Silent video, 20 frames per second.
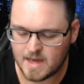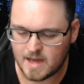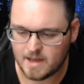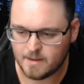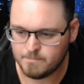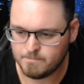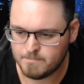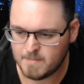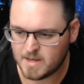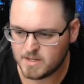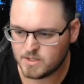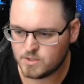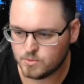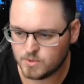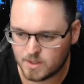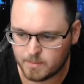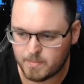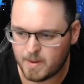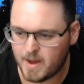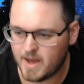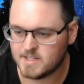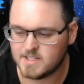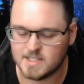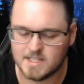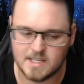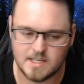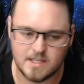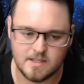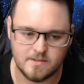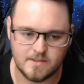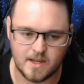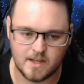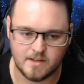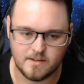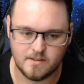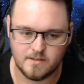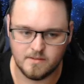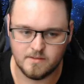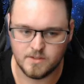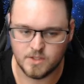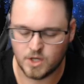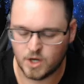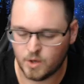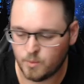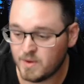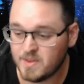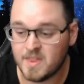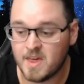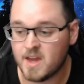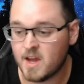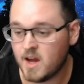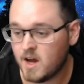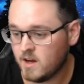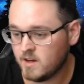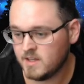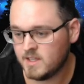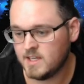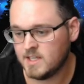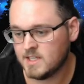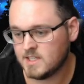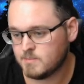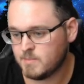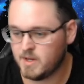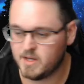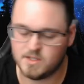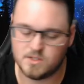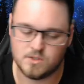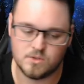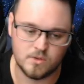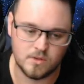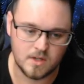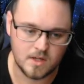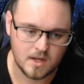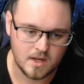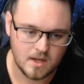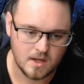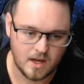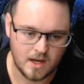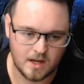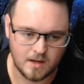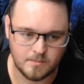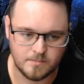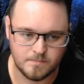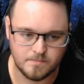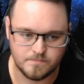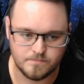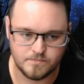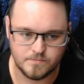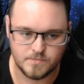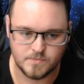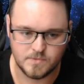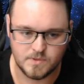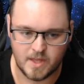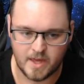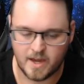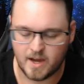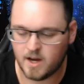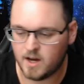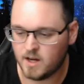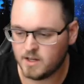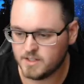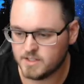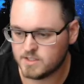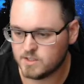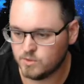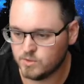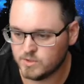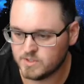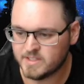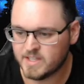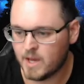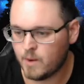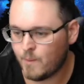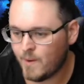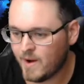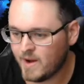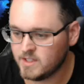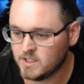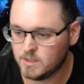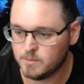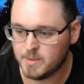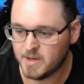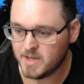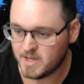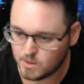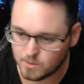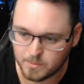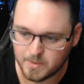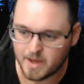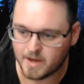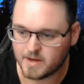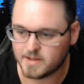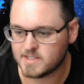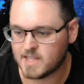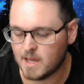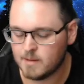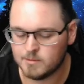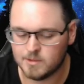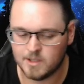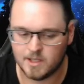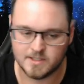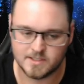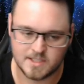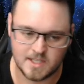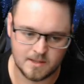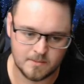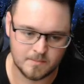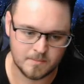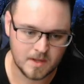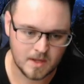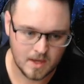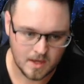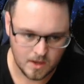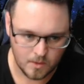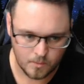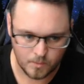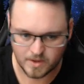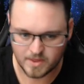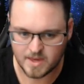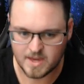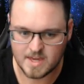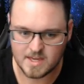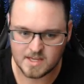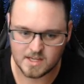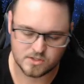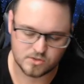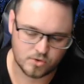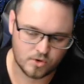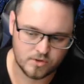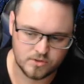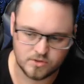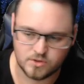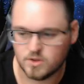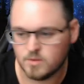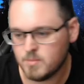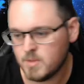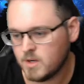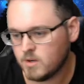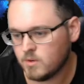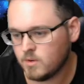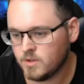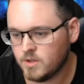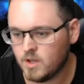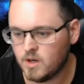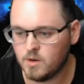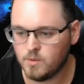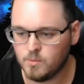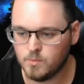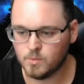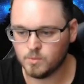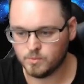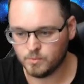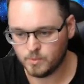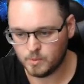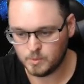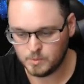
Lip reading: mental capacity that, when they are getting smashed or they are just losing their way a little bit, he'll be able to stabilise them. Whether he gets thrown into the middle or not, we'll